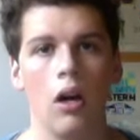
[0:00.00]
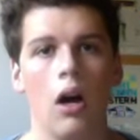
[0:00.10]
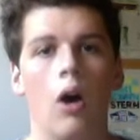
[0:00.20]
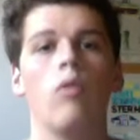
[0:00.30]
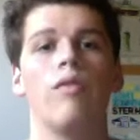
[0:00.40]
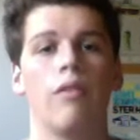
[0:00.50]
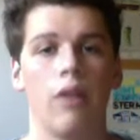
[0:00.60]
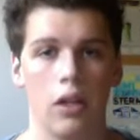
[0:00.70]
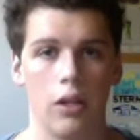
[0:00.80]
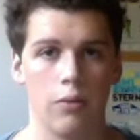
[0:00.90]

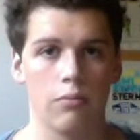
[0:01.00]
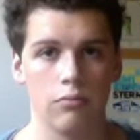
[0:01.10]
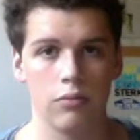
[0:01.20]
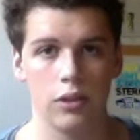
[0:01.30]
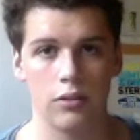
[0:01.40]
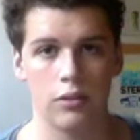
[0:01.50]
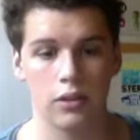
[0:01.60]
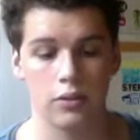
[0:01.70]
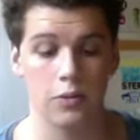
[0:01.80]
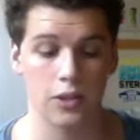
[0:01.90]
overvalue this
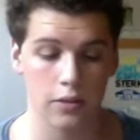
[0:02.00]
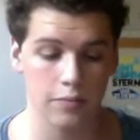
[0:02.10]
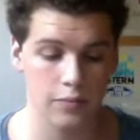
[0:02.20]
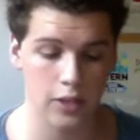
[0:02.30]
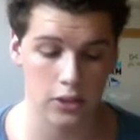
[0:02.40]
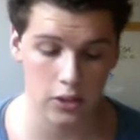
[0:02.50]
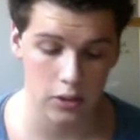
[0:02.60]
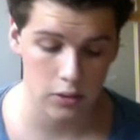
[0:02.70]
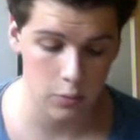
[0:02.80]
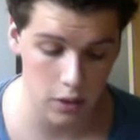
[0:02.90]
result. That's
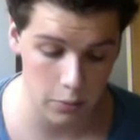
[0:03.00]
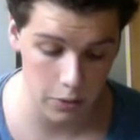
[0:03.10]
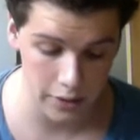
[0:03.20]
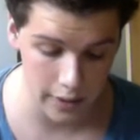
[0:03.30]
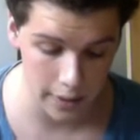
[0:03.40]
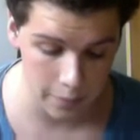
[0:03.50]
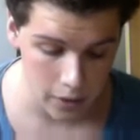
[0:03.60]
just what I want to say.